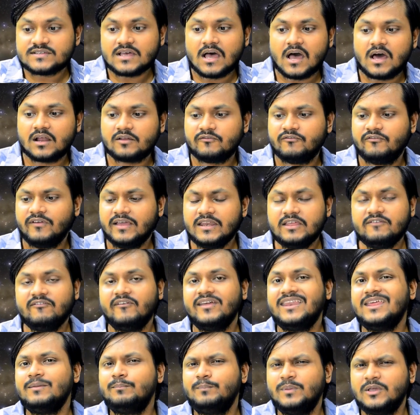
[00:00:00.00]
are very,
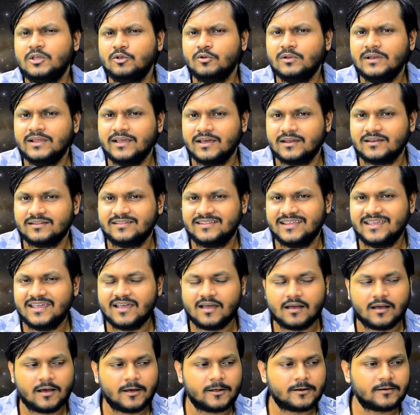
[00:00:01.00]
very peculiar. They
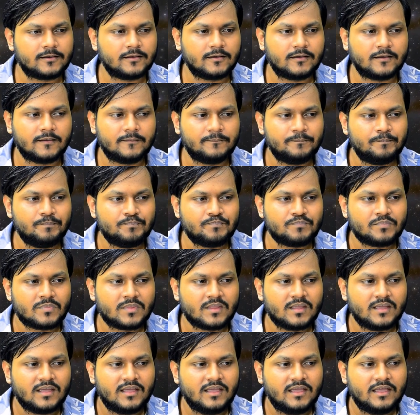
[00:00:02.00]
are
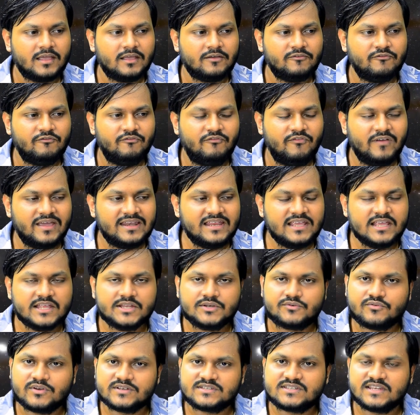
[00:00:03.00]
very
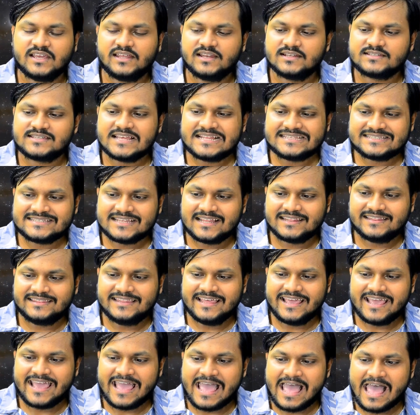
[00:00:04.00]
interesting in the sense that
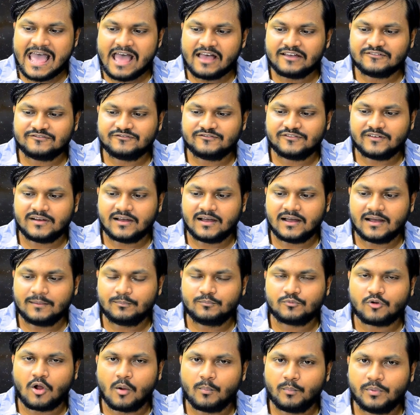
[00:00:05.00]
they have
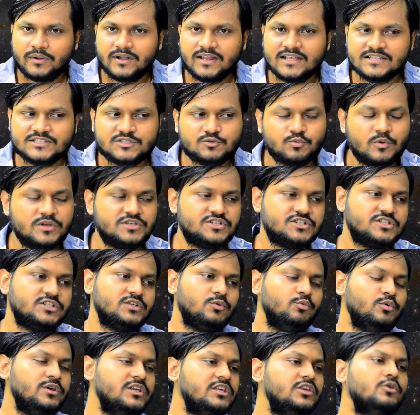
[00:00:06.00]
properties which
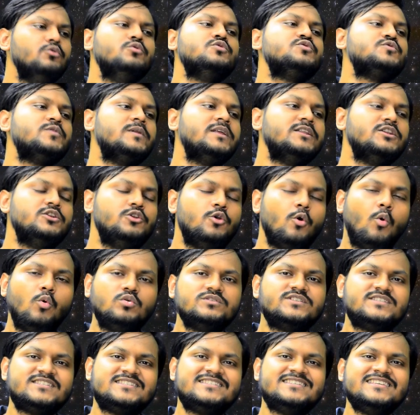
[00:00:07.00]
we usually
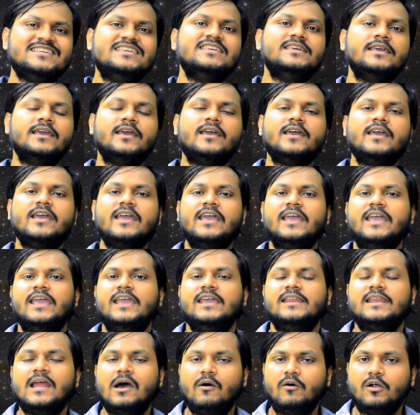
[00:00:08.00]
don't see
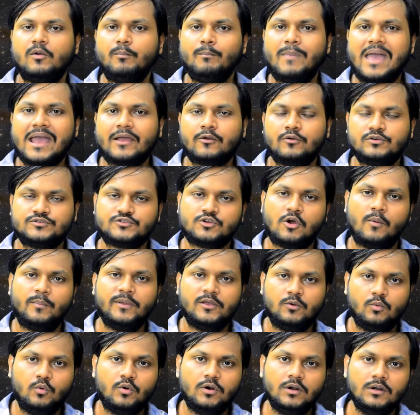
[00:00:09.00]
in our
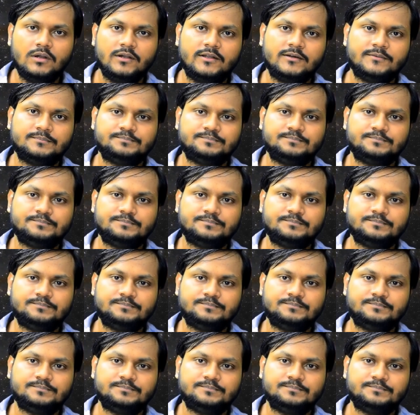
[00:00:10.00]
macroscopic world.